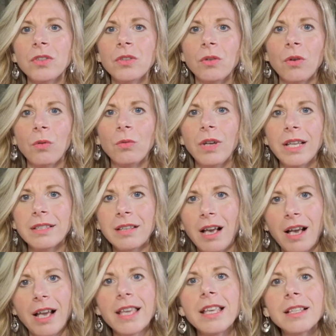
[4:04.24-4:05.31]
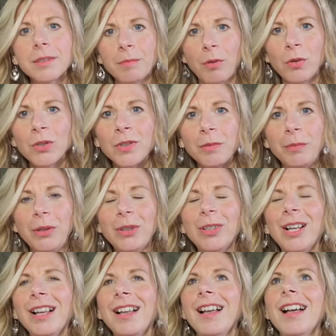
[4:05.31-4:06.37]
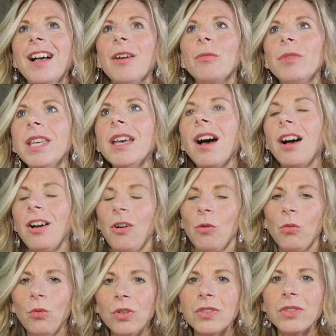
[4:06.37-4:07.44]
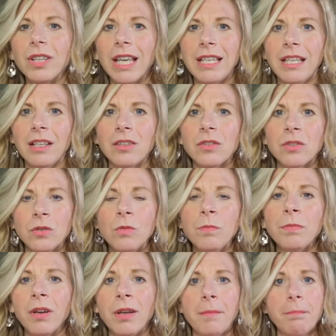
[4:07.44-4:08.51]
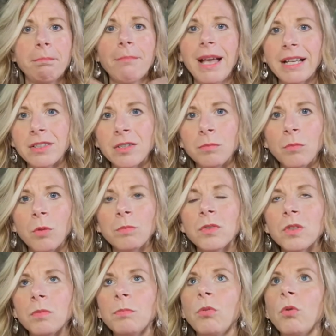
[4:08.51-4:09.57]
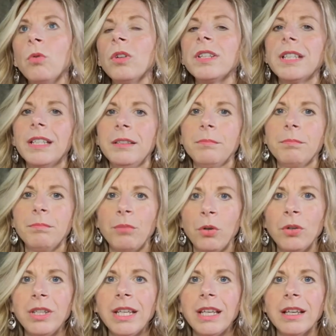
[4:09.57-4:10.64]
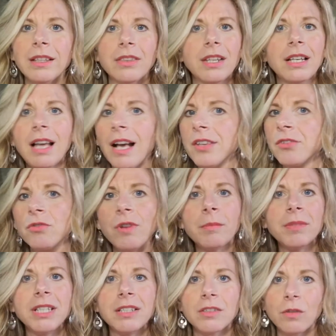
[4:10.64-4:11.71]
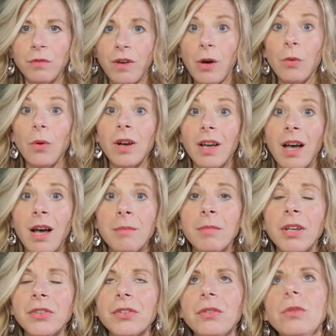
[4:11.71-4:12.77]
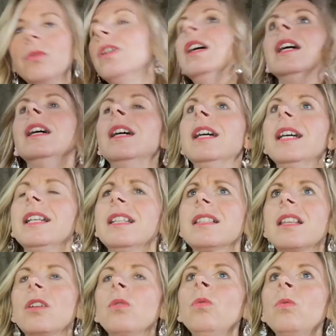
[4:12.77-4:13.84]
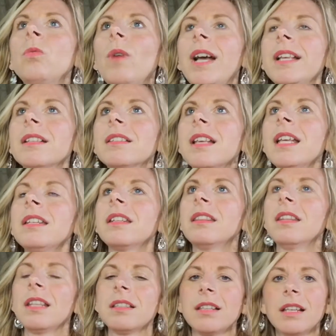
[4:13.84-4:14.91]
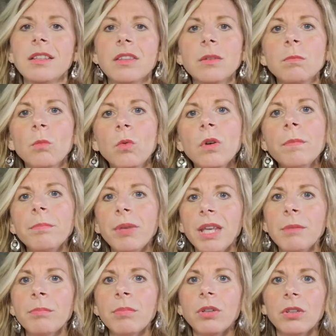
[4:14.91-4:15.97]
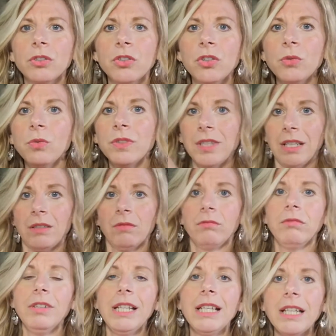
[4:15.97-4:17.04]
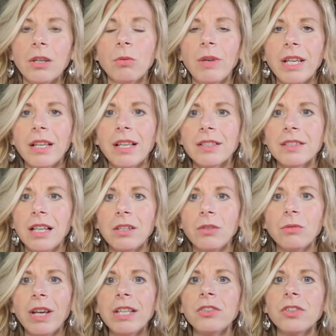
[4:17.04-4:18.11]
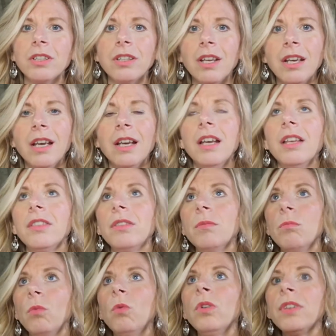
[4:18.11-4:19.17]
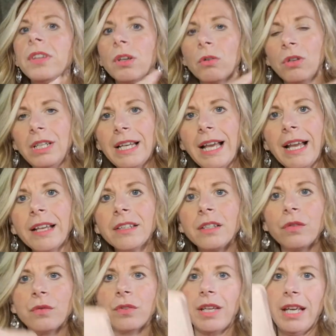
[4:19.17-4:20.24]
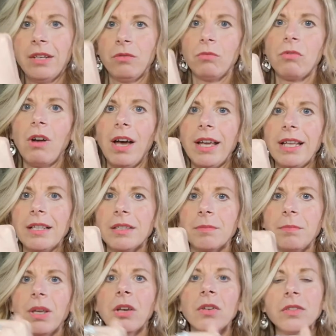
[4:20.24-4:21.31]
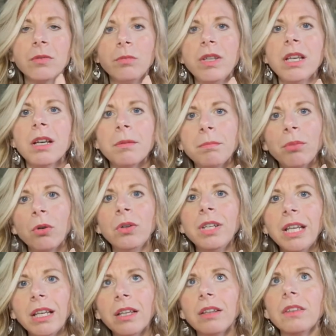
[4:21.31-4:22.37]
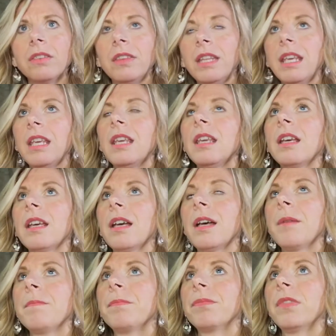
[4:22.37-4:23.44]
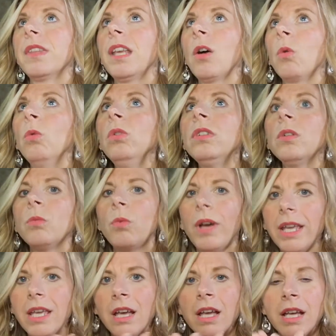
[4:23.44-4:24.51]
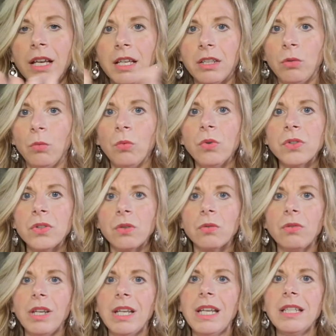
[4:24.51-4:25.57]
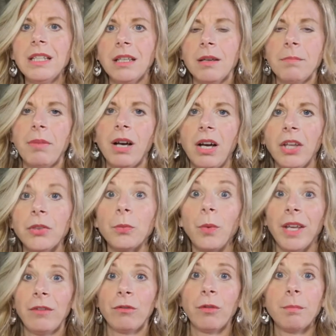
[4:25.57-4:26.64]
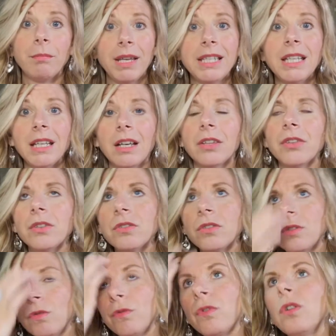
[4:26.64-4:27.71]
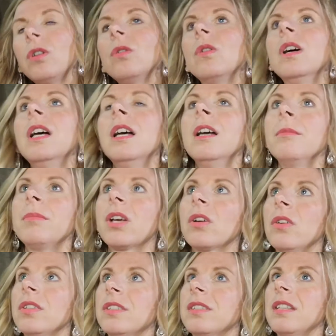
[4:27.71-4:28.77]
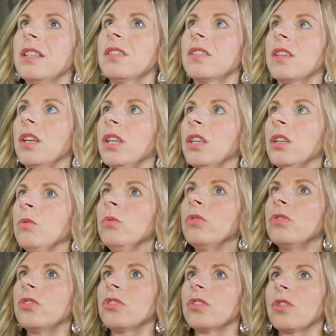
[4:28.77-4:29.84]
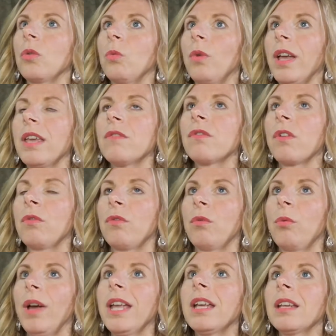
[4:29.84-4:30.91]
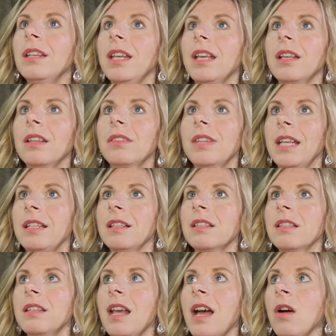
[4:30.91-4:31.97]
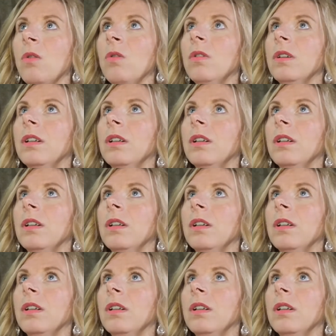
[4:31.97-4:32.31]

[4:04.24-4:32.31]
to go as high as possible, we are also getting super maximum support in burning the last remnants of our karma through. And I said, oh, why is that? And they said, the more people choose that really quick acceleration, the more the collective can rise, because we are burning the old away and also creating a pathway for many others to follow, because this huge wave of awakening that is now,